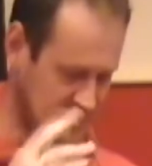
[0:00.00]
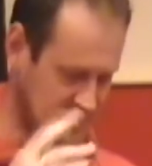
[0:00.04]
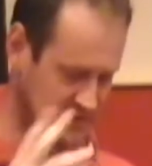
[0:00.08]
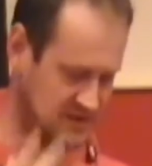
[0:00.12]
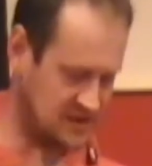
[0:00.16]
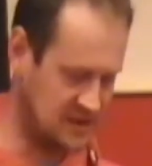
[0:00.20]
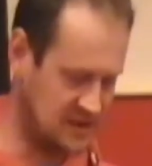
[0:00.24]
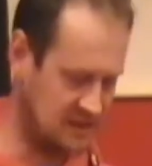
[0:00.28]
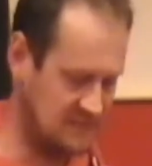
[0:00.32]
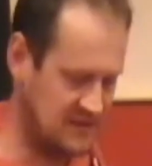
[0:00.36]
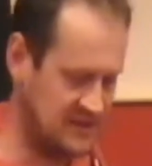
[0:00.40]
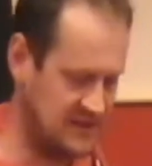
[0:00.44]

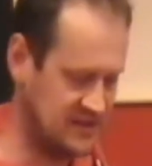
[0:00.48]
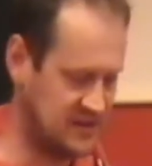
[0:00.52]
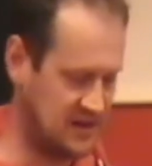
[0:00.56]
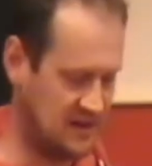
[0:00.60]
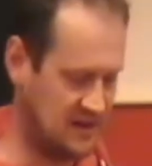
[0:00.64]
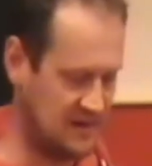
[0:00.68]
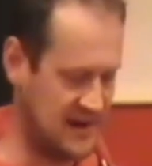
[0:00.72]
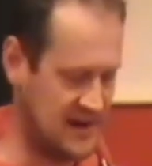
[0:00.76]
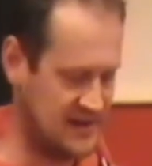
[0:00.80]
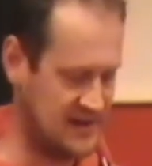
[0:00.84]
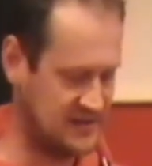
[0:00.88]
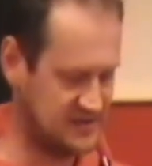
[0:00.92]
So
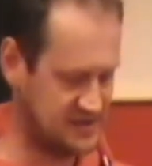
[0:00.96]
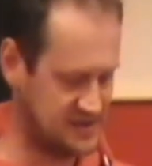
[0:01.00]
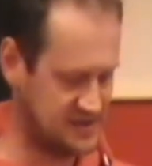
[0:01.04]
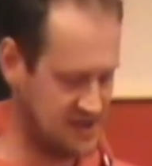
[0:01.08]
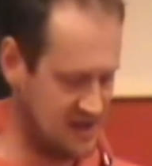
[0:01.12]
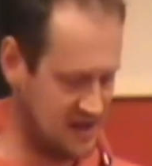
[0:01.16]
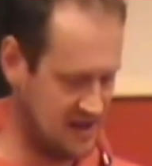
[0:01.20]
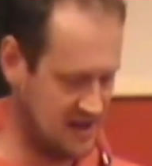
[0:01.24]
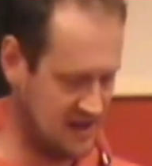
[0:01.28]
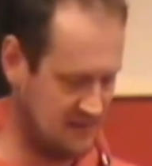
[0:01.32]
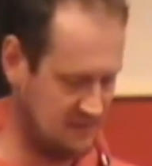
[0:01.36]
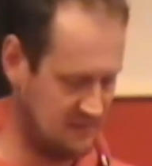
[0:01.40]

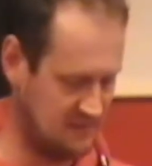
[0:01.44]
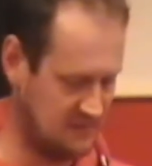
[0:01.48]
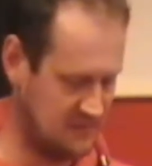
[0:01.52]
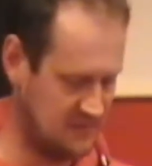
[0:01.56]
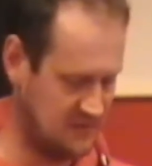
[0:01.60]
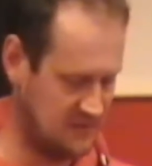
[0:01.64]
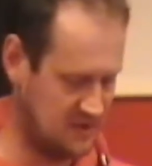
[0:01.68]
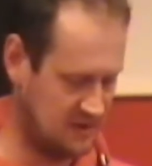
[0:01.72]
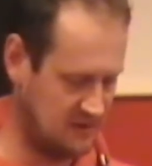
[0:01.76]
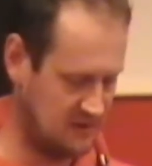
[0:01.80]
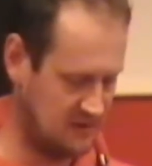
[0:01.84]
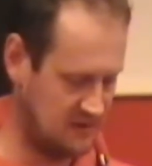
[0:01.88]

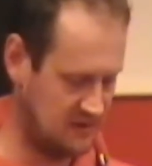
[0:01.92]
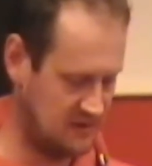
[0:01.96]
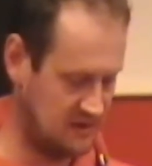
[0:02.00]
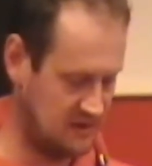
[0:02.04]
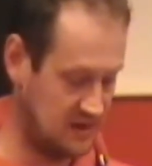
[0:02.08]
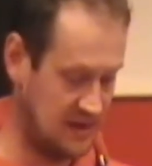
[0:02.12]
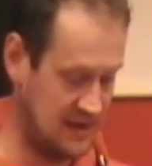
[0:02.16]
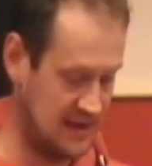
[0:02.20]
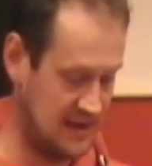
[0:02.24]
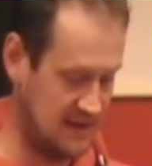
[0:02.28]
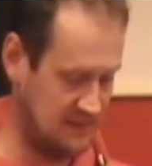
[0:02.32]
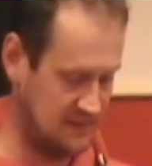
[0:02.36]

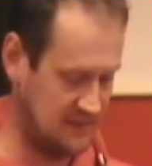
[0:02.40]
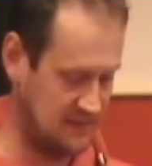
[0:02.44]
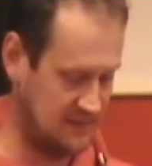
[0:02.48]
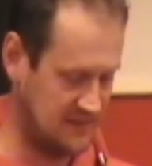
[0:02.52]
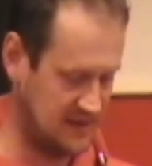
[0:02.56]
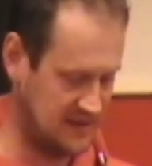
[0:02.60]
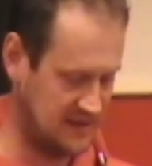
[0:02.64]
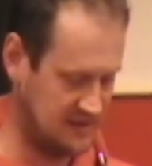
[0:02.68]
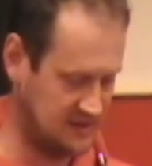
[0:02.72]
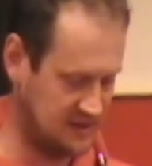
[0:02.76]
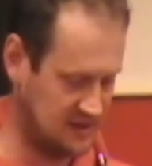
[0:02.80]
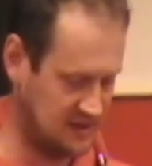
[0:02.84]
RISC-OS
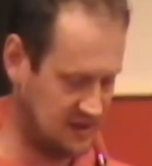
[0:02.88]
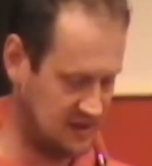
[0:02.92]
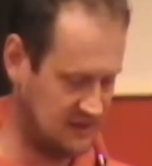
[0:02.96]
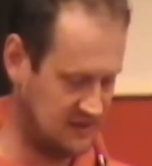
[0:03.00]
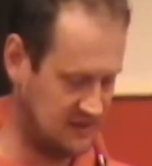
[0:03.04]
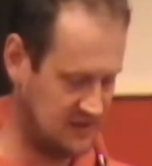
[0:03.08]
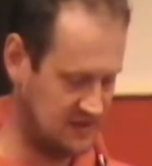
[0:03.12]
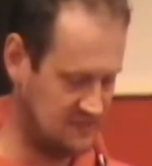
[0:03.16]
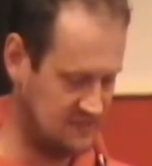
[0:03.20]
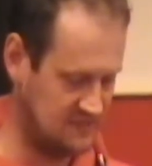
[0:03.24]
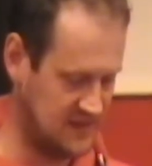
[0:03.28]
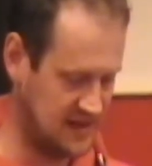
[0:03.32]
implements a lot
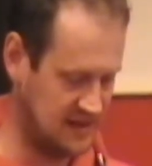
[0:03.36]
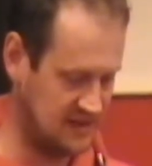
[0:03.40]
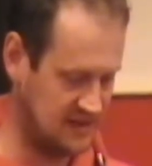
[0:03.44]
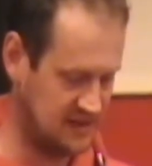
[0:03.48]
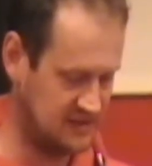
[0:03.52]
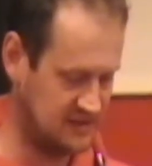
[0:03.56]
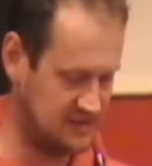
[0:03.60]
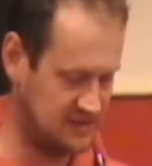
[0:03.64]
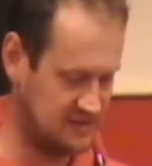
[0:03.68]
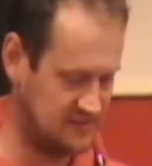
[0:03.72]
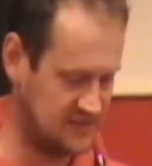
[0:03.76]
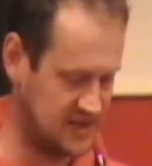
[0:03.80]
of these
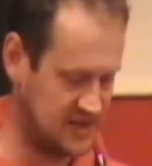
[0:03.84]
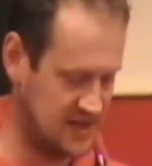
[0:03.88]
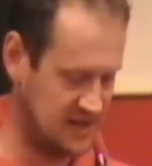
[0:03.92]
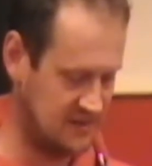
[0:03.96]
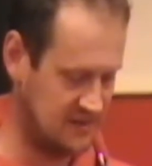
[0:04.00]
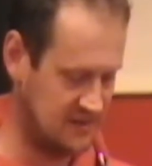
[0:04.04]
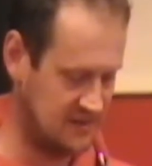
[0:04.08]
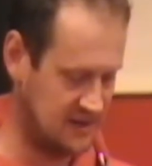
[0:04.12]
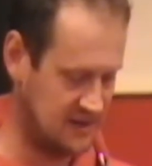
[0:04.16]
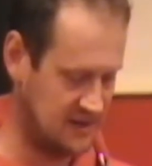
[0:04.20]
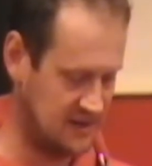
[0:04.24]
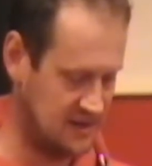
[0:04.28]
mechanisms
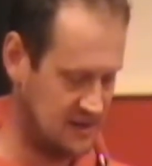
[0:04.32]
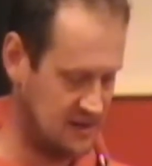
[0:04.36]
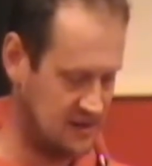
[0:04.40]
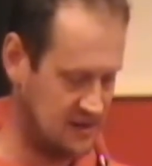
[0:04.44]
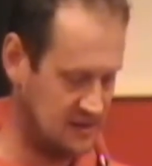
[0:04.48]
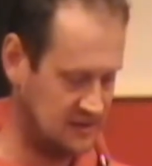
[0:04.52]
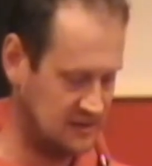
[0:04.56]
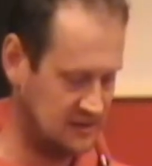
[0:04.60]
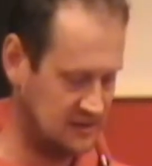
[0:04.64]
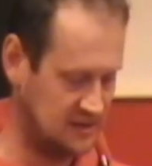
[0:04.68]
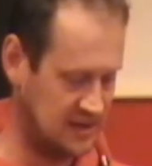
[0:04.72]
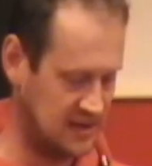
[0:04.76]
anyway.
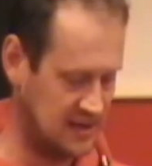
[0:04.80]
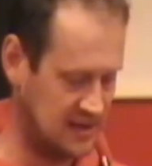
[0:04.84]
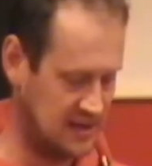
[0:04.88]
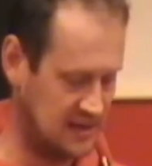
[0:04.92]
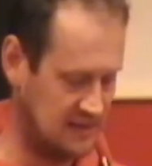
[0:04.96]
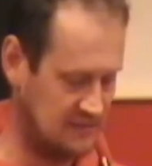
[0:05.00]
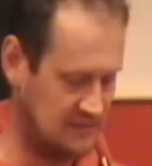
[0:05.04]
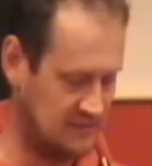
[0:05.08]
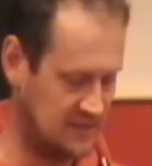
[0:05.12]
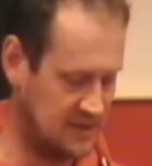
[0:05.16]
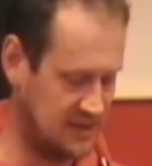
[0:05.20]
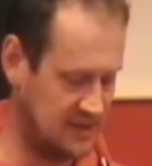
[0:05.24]

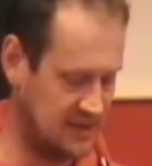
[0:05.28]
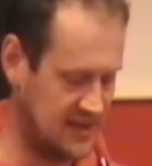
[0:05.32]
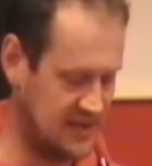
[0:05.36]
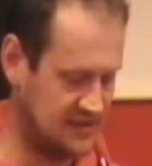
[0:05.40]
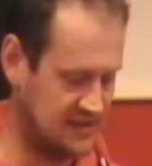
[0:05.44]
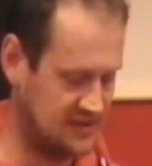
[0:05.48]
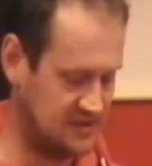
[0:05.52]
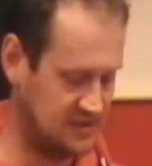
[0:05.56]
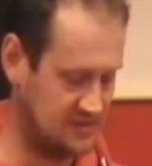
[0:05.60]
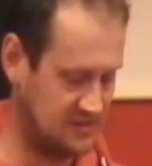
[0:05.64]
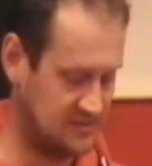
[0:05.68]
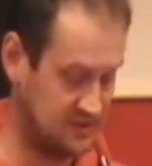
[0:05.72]

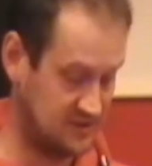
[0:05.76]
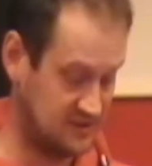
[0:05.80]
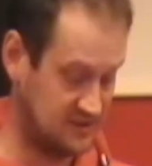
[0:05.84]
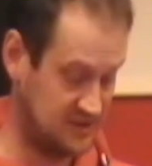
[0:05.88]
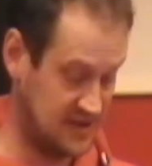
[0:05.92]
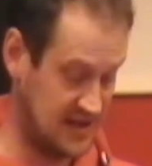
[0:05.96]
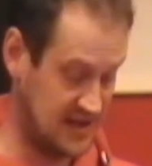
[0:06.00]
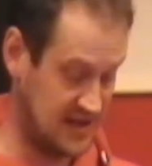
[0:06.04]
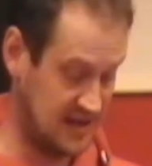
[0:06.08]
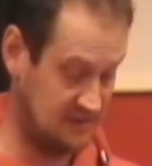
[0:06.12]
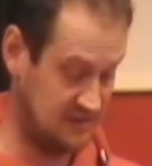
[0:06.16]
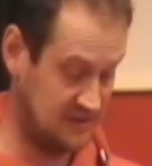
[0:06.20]
Less so much
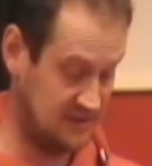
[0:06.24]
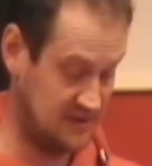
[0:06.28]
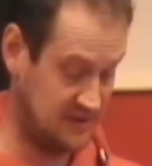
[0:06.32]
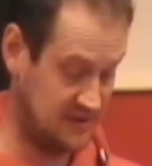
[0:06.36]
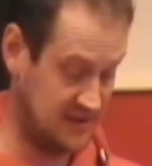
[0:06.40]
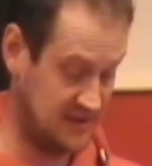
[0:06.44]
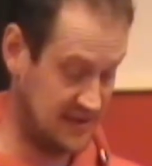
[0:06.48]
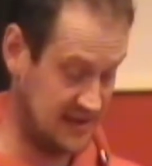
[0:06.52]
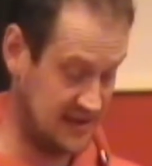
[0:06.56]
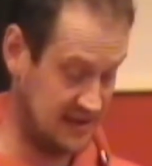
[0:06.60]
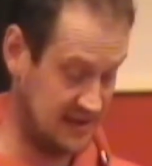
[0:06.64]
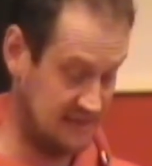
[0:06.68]
now
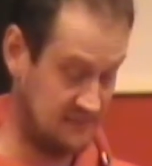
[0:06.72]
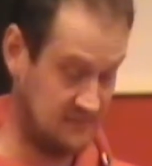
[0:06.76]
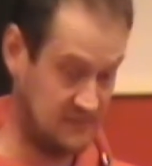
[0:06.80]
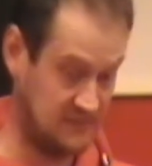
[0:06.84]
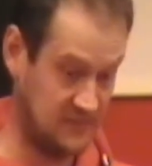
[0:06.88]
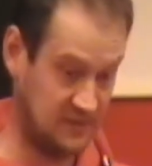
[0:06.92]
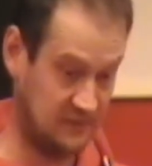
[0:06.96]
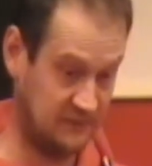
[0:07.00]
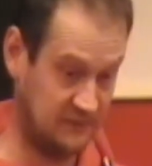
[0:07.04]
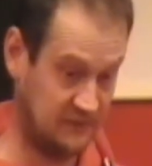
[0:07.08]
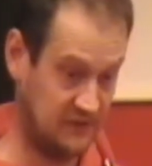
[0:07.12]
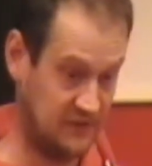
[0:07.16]
with,
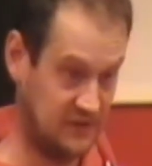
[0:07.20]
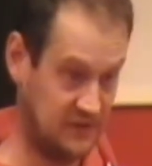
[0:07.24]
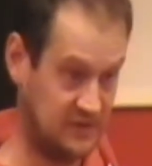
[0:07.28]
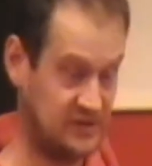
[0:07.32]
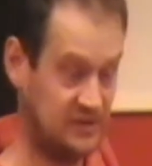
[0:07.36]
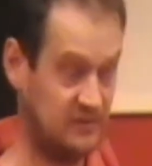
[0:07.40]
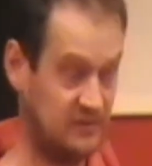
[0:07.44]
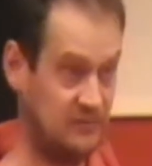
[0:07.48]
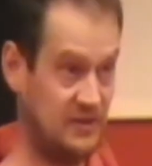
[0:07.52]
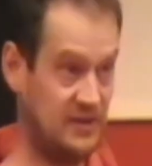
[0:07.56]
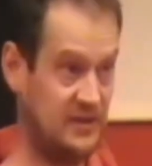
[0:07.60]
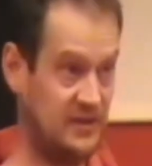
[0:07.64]

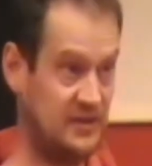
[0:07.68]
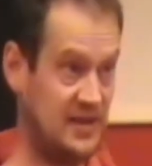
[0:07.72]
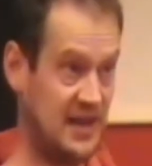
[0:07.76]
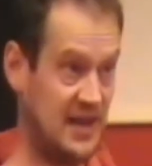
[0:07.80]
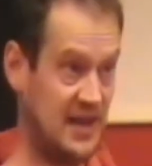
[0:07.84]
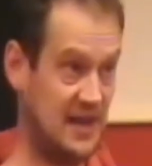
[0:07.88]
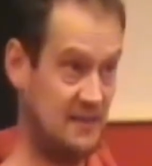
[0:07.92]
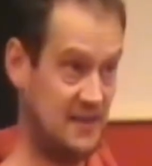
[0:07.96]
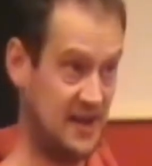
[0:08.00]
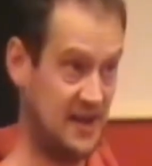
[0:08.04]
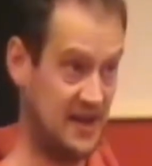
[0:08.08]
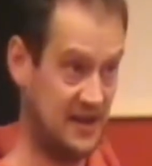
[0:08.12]
unfortunately, with
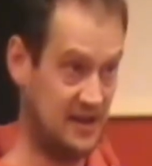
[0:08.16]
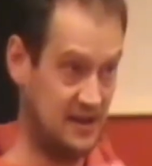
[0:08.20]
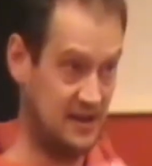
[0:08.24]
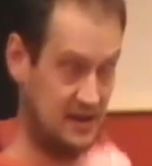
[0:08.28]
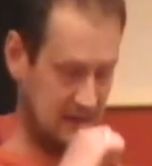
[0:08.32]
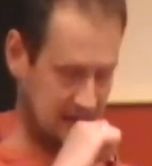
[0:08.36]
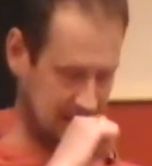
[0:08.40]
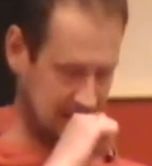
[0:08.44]
DMA.